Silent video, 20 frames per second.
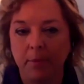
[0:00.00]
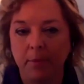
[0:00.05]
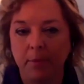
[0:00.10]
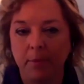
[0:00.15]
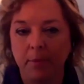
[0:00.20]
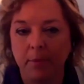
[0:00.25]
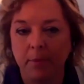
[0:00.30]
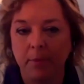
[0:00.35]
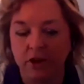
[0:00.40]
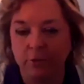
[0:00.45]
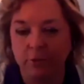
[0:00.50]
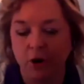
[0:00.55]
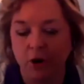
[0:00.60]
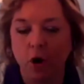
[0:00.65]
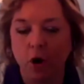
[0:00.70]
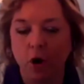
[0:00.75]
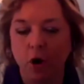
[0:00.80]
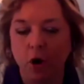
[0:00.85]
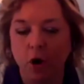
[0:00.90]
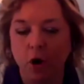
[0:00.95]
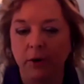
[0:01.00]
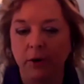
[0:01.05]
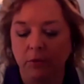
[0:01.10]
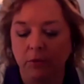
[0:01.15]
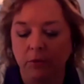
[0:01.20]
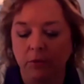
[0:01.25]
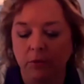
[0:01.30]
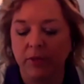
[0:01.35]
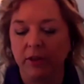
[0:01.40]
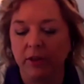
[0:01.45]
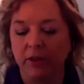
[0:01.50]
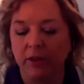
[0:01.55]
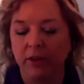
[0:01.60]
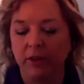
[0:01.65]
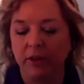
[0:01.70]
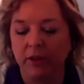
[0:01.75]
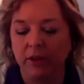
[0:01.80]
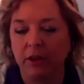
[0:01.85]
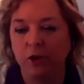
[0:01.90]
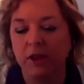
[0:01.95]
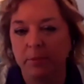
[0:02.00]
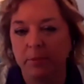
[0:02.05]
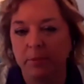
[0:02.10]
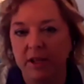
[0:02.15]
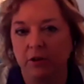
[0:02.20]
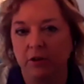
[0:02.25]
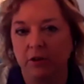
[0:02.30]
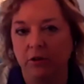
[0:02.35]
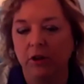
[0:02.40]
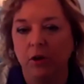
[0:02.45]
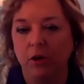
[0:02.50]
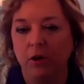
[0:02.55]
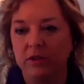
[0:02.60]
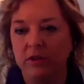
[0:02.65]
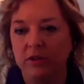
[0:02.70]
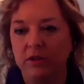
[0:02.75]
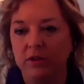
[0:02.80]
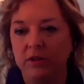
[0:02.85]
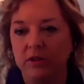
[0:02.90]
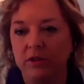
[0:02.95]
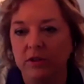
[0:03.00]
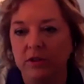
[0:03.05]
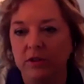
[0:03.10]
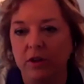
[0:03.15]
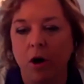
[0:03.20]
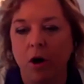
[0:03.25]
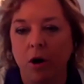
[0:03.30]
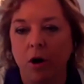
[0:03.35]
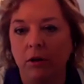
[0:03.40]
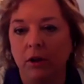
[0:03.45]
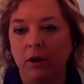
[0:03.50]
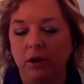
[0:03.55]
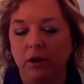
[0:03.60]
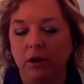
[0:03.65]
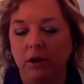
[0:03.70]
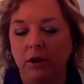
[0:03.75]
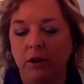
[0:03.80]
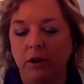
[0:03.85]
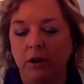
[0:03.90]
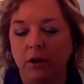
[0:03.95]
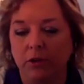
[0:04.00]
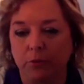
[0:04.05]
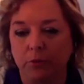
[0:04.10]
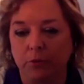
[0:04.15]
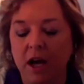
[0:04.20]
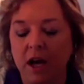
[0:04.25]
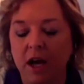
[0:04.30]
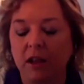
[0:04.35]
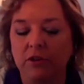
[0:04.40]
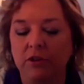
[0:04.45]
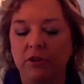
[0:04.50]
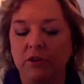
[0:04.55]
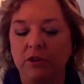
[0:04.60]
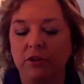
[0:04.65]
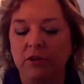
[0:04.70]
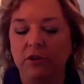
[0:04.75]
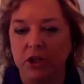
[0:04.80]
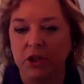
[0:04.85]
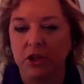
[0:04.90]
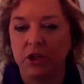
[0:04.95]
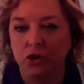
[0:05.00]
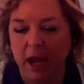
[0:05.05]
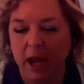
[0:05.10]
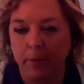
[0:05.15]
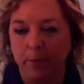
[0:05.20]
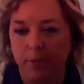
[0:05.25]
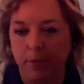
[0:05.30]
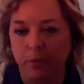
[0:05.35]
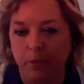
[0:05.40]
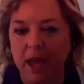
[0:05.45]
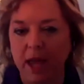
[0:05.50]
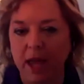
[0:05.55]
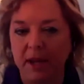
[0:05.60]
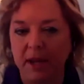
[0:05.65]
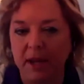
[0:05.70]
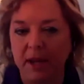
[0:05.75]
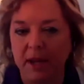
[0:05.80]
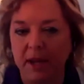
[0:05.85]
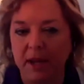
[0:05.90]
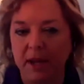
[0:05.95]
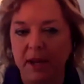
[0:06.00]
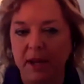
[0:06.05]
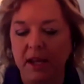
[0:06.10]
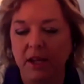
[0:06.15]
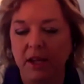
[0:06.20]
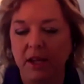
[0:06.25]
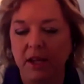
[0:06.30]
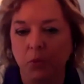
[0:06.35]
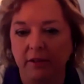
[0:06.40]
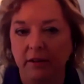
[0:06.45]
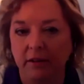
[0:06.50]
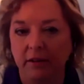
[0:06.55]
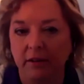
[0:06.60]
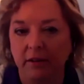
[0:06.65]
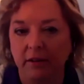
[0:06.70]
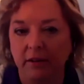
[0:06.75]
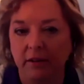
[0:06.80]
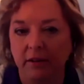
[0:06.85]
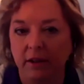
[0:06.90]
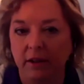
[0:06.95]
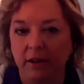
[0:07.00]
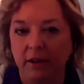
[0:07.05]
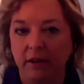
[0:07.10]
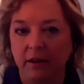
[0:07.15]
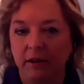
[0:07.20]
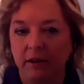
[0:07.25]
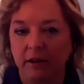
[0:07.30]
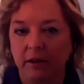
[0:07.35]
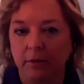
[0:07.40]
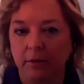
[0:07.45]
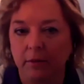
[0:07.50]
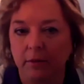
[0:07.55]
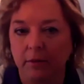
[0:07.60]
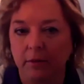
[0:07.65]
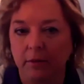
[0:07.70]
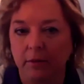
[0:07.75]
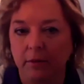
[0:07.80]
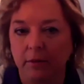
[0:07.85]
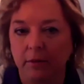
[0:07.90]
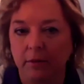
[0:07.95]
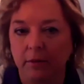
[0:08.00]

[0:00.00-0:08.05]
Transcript: put on it with the glue and the pencil was all three colors of tissue paper, red, pink, and white. But you could use